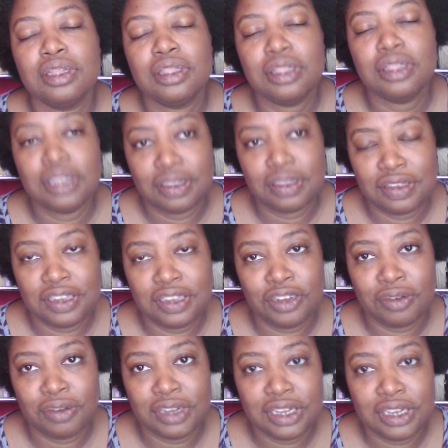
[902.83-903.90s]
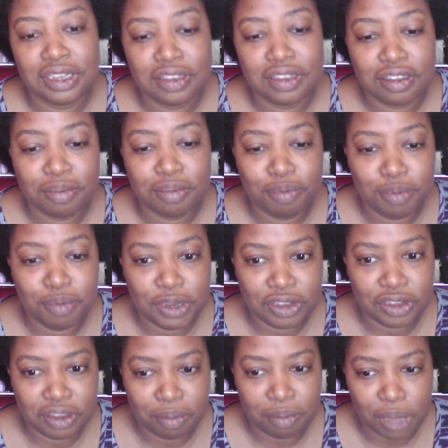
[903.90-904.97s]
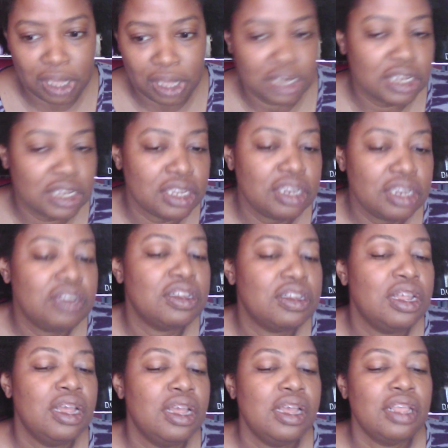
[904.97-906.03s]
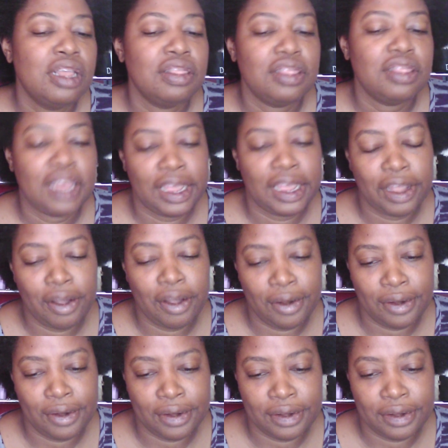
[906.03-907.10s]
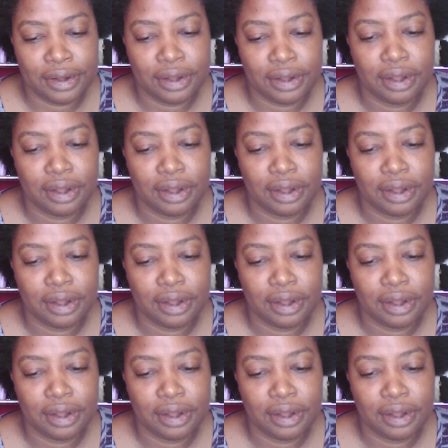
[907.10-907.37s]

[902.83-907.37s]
this series, the Beards in Bondage. They are